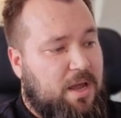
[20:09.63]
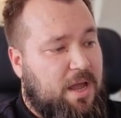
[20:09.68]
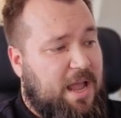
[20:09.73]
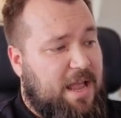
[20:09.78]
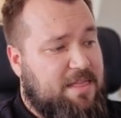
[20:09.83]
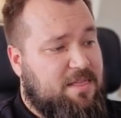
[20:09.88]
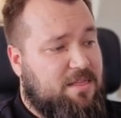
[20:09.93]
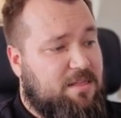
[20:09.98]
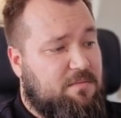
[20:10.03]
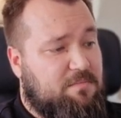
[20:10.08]

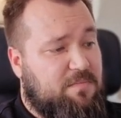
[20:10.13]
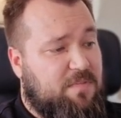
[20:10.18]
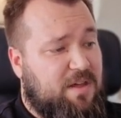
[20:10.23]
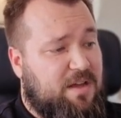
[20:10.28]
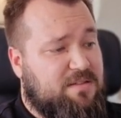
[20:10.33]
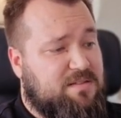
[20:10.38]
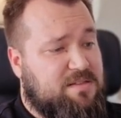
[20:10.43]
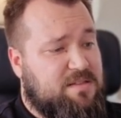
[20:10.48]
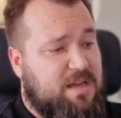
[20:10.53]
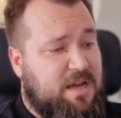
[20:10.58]
And
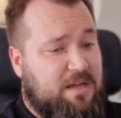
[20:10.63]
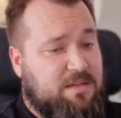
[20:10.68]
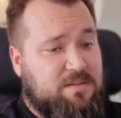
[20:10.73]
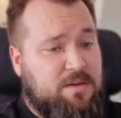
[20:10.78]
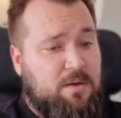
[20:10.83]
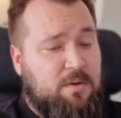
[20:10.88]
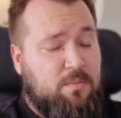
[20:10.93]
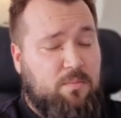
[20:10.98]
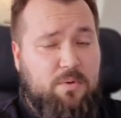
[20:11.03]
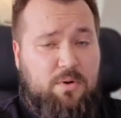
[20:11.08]
that's that.
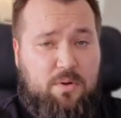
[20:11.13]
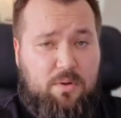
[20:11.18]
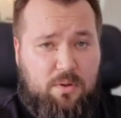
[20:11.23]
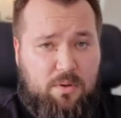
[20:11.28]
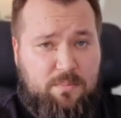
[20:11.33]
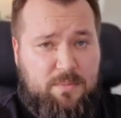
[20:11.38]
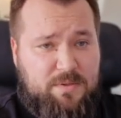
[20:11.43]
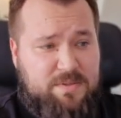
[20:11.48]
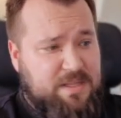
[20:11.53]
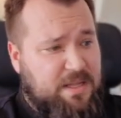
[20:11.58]
We're
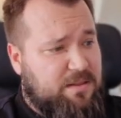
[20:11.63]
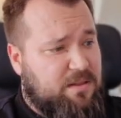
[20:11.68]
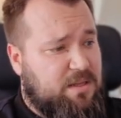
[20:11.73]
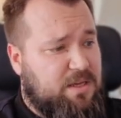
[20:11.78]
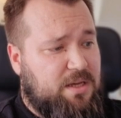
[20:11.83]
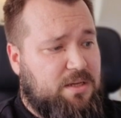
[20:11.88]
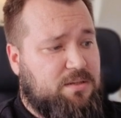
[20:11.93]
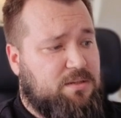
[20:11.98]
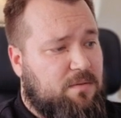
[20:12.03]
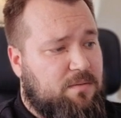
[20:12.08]
almost at
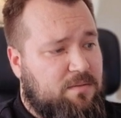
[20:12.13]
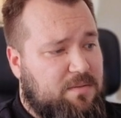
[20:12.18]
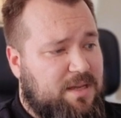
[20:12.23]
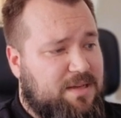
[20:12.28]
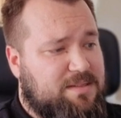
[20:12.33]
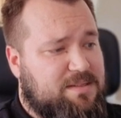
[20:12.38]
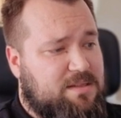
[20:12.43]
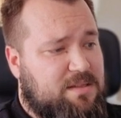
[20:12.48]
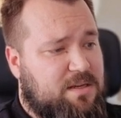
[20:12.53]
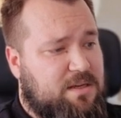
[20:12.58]
the end.
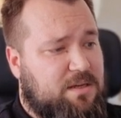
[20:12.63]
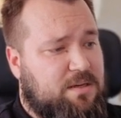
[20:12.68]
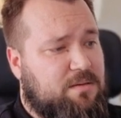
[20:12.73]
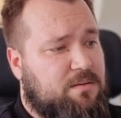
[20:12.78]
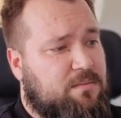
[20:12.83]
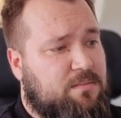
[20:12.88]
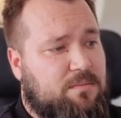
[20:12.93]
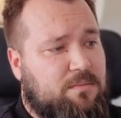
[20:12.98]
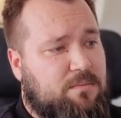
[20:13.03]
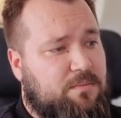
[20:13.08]
Next thing,
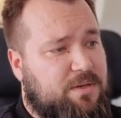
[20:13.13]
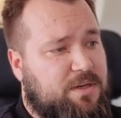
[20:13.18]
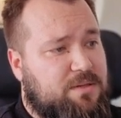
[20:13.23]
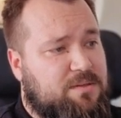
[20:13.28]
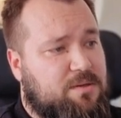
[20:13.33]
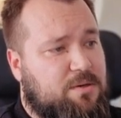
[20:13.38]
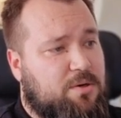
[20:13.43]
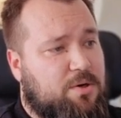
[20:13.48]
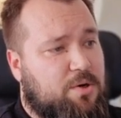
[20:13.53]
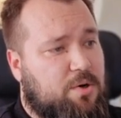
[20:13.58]
we need
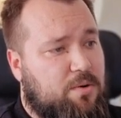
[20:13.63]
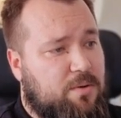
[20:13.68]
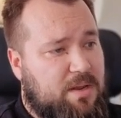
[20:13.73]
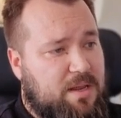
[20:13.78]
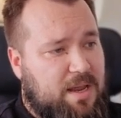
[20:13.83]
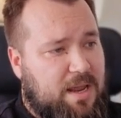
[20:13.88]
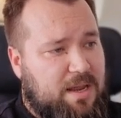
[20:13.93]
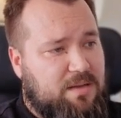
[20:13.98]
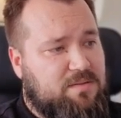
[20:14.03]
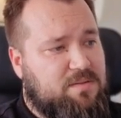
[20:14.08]
to
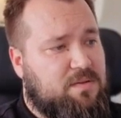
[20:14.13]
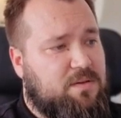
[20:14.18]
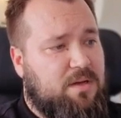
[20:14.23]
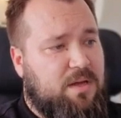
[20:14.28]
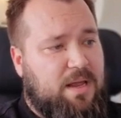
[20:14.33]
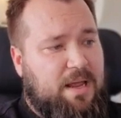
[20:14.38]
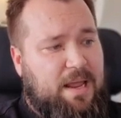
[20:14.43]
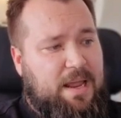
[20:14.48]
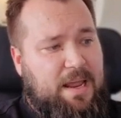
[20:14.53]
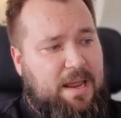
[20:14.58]
create
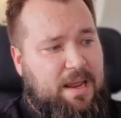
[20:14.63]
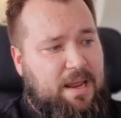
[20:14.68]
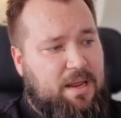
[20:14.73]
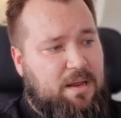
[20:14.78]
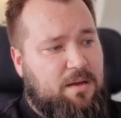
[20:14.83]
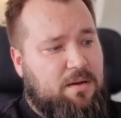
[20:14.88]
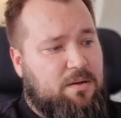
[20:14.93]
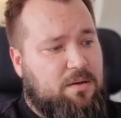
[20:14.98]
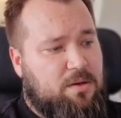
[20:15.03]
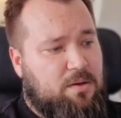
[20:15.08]

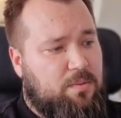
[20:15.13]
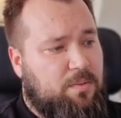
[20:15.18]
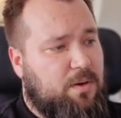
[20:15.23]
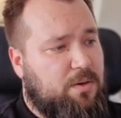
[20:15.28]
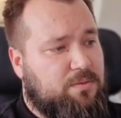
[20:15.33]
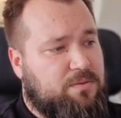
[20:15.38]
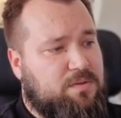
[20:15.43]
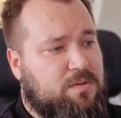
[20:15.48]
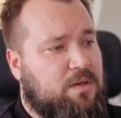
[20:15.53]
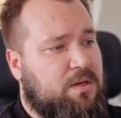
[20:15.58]
a
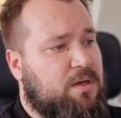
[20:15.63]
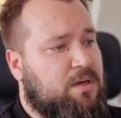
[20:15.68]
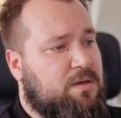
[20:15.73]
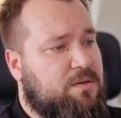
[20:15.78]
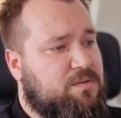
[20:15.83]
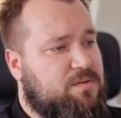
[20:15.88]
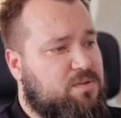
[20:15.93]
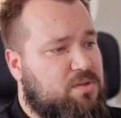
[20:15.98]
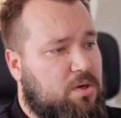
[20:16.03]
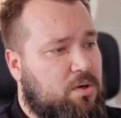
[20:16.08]
quote.
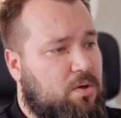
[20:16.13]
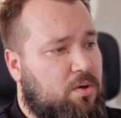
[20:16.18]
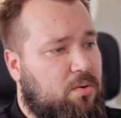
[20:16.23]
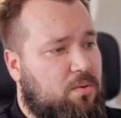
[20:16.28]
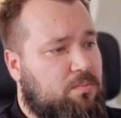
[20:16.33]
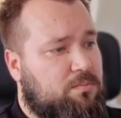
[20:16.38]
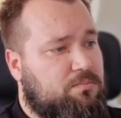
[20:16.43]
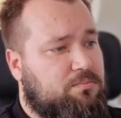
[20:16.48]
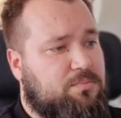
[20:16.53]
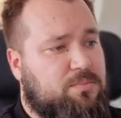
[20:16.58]

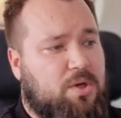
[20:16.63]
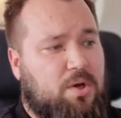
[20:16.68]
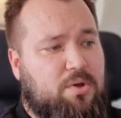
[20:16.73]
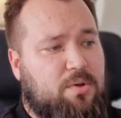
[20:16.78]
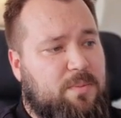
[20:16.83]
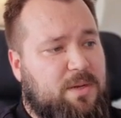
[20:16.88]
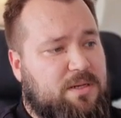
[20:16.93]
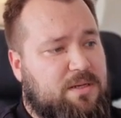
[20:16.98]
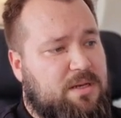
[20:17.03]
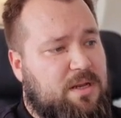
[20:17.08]
So
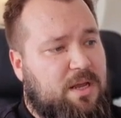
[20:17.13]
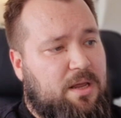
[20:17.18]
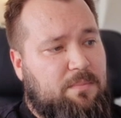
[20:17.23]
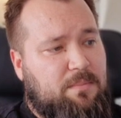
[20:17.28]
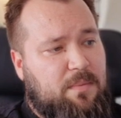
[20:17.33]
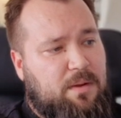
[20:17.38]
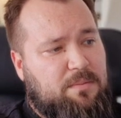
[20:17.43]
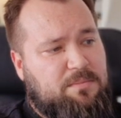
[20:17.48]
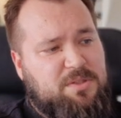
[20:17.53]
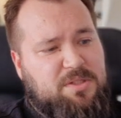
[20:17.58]
document
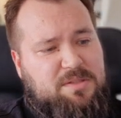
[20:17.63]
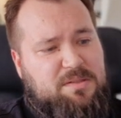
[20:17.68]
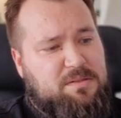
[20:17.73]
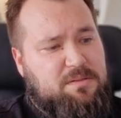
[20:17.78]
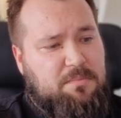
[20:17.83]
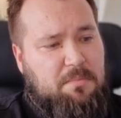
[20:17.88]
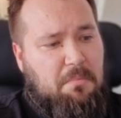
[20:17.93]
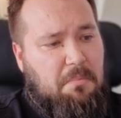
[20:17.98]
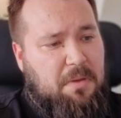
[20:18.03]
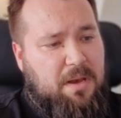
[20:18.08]
name, I'm
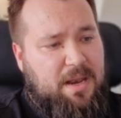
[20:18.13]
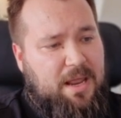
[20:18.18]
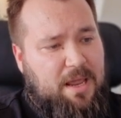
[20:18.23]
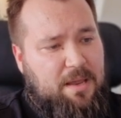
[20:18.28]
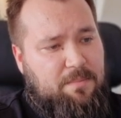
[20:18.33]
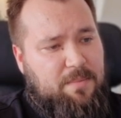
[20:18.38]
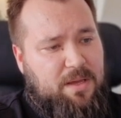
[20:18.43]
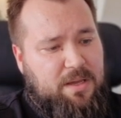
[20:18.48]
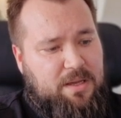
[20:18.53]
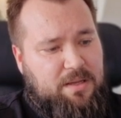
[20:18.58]
just
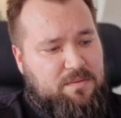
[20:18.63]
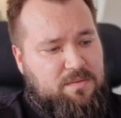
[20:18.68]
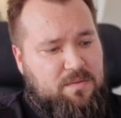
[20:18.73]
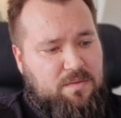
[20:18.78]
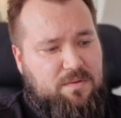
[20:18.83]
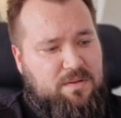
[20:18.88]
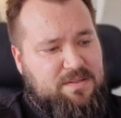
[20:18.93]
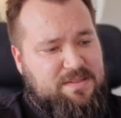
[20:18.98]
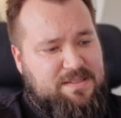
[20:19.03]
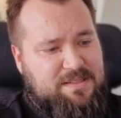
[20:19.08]
naming it
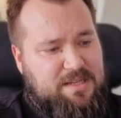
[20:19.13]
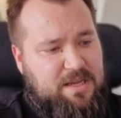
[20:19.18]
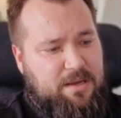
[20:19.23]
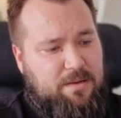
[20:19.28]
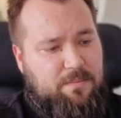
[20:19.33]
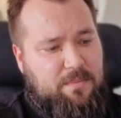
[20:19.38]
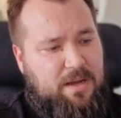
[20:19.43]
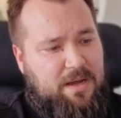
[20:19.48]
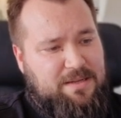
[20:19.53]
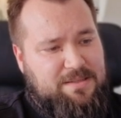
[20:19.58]
the
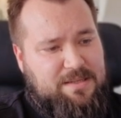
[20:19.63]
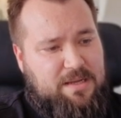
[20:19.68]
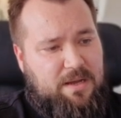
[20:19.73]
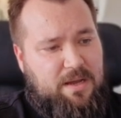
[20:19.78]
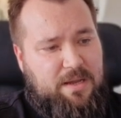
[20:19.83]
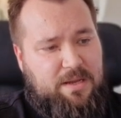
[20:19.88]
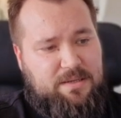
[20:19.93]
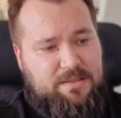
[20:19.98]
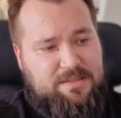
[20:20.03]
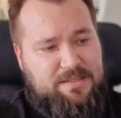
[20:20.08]
same as
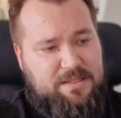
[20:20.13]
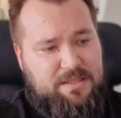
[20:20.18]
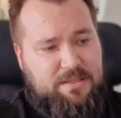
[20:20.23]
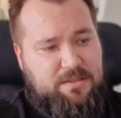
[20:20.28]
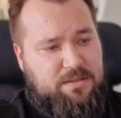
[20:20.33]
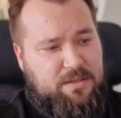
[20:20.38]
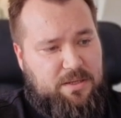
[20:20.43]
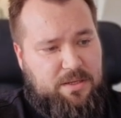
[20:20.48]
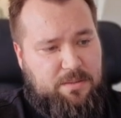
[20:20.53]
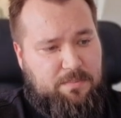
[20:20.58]
I
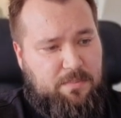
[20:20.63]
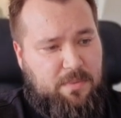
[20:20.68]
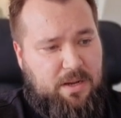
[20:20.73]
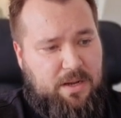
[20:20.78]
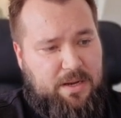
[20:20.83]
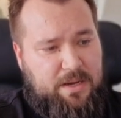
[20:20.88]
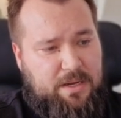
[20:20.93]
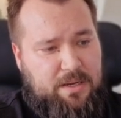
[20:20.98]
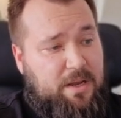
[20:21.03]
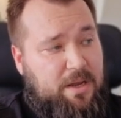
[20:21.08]
did in
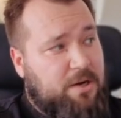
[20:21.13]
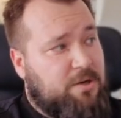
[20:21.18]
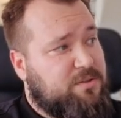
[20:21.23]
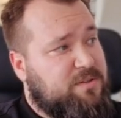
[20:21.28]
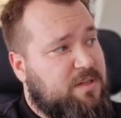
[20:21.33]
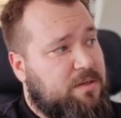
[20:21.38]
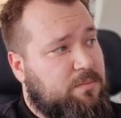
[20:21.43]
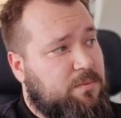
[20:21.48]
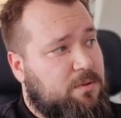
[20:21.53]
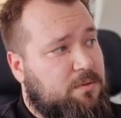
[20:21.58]
my
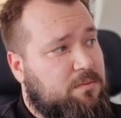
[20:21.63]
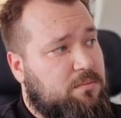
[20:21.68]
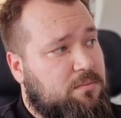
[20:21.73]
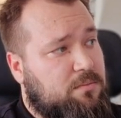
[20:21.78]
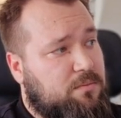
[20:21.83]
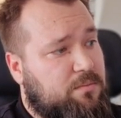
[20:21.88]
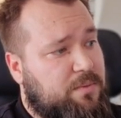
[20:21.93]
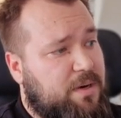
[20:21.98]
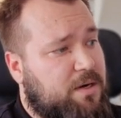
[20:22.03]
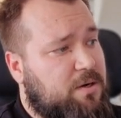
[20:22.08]
Airtable
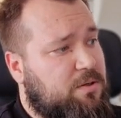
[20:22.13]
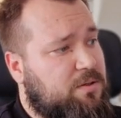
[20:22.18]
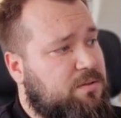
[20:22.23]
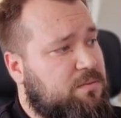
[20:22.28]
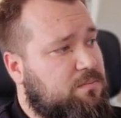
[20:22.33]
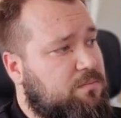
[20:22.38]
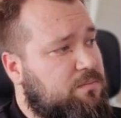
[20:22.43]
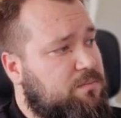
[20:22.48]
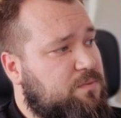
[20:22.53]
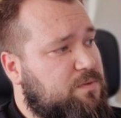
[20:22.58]
record.